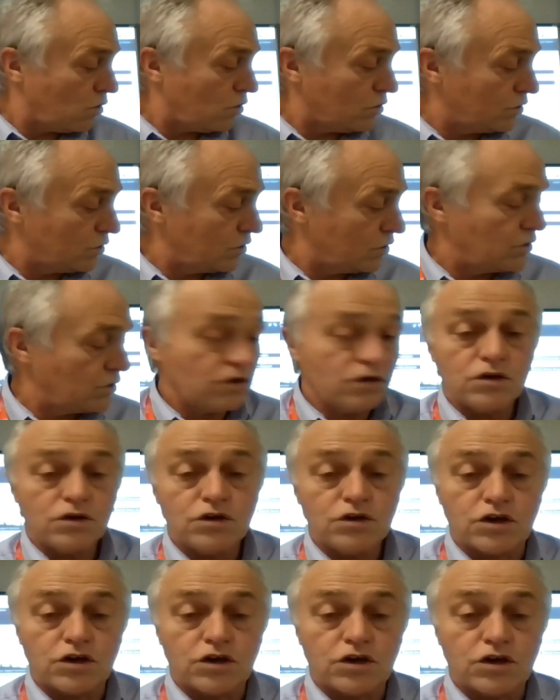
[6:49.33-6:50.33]
Or
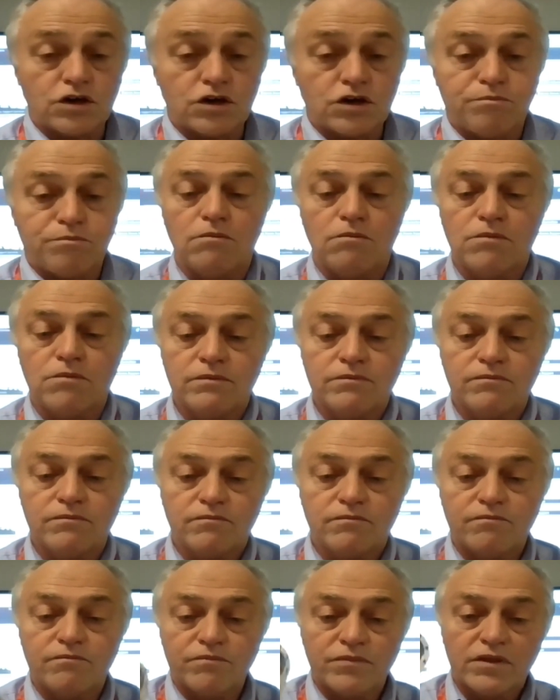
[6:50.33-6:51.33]
you could
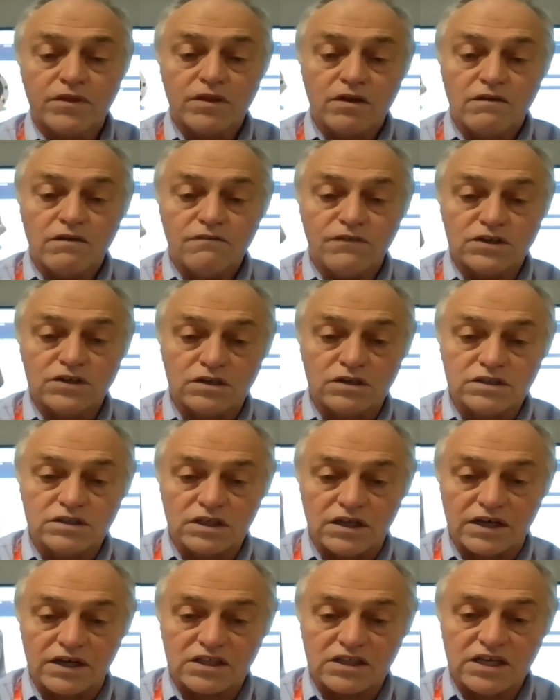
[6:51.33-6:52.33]
plumb
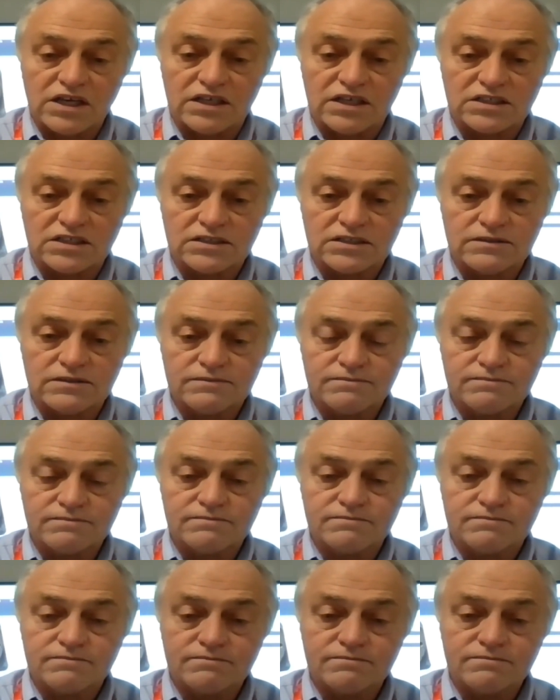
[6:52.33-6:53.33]
for something like
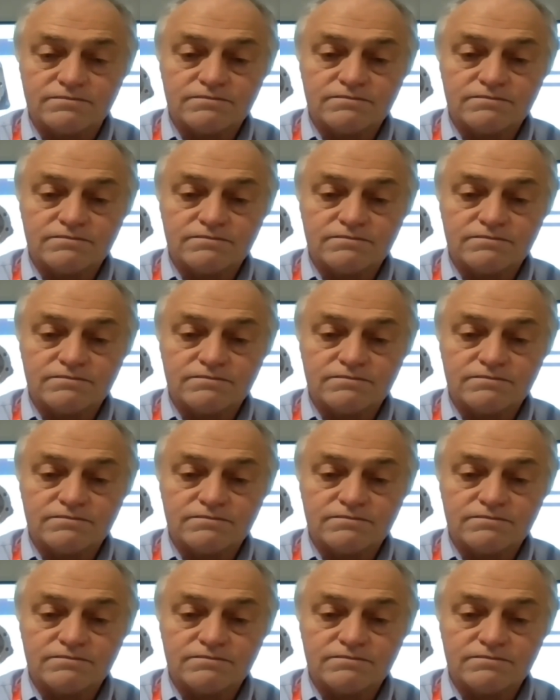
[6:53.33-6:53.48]
this